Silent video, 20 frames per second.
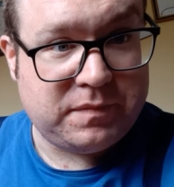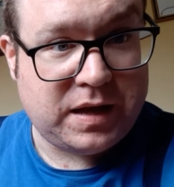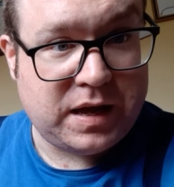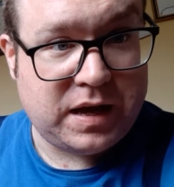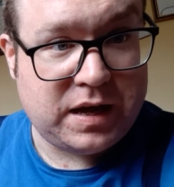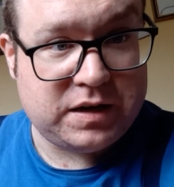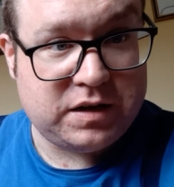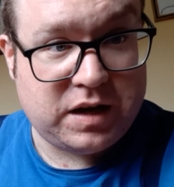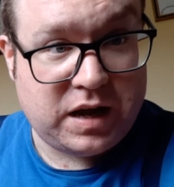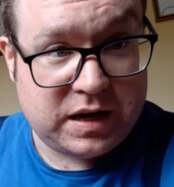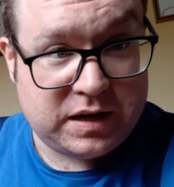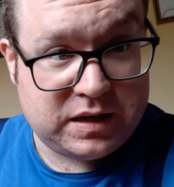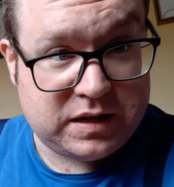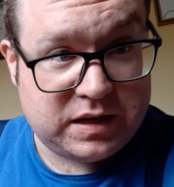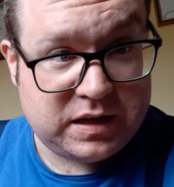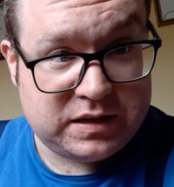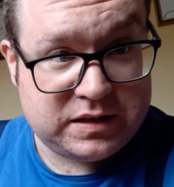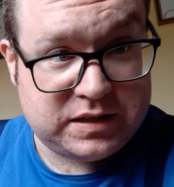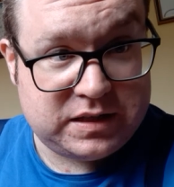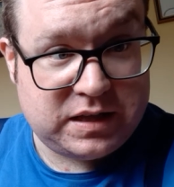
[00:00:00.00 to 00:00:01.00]
And
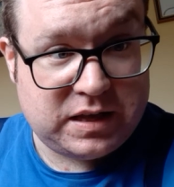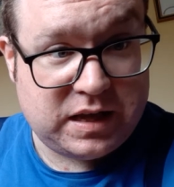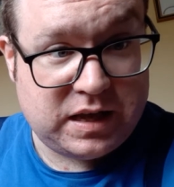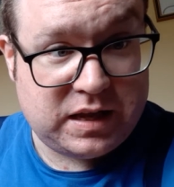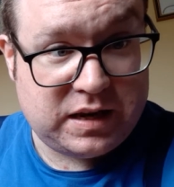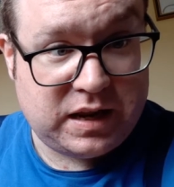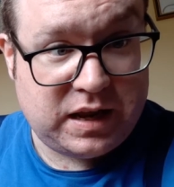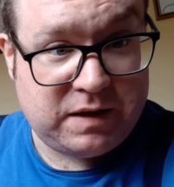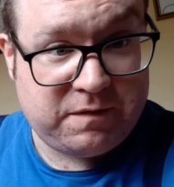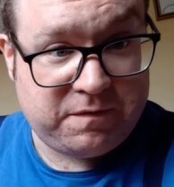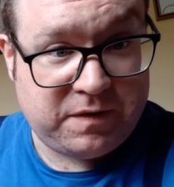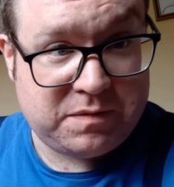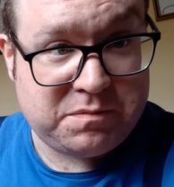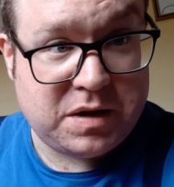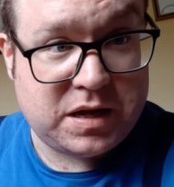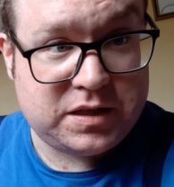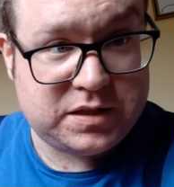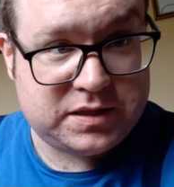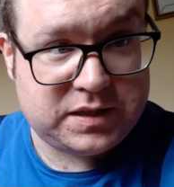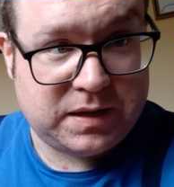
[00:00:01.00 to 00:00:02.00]
Yngwie
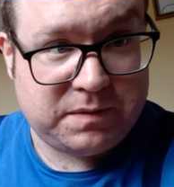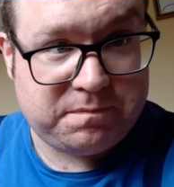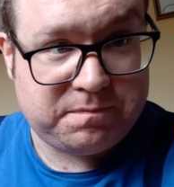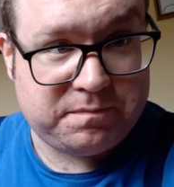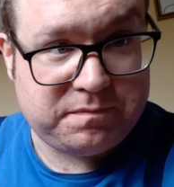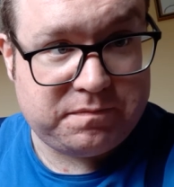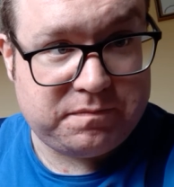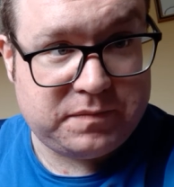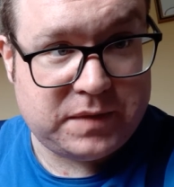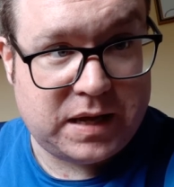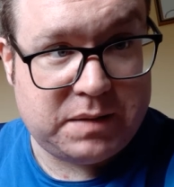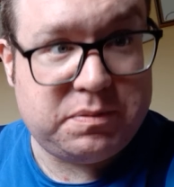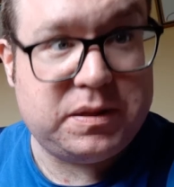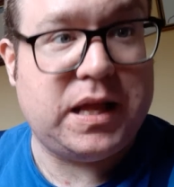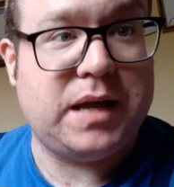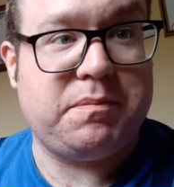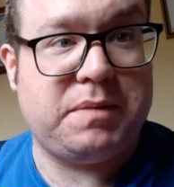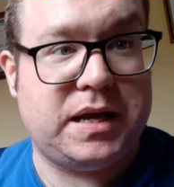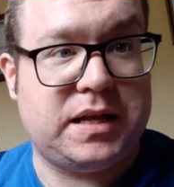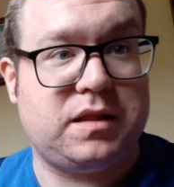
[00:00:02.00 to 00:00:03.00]
Malmsteen. They
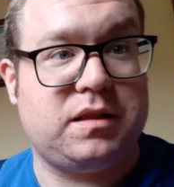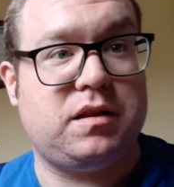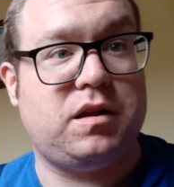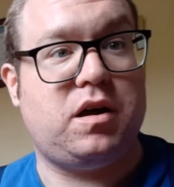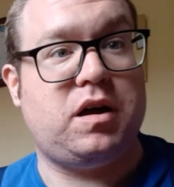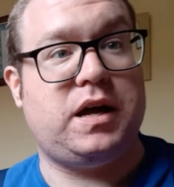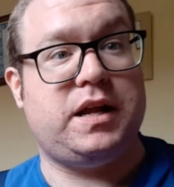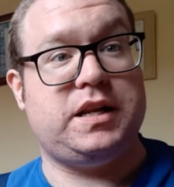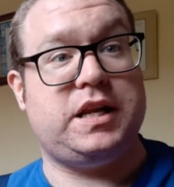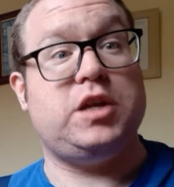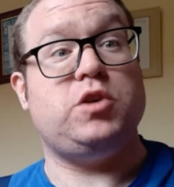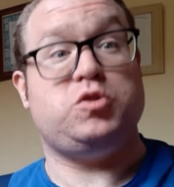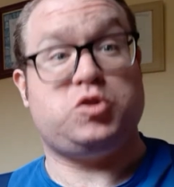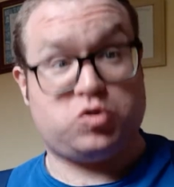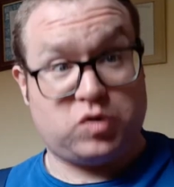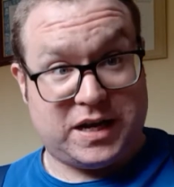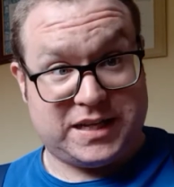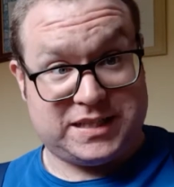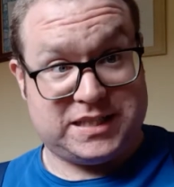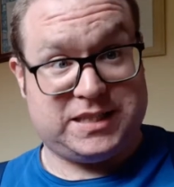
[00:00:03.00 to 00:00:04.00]
play metal and they use
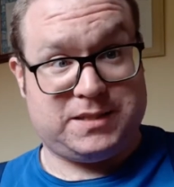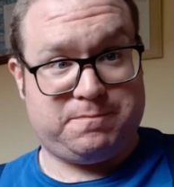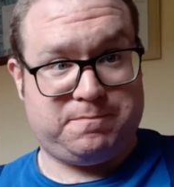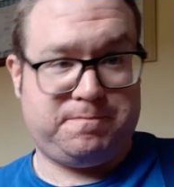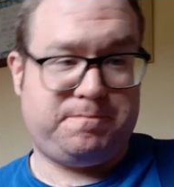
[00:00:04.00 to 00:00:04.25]
Strats.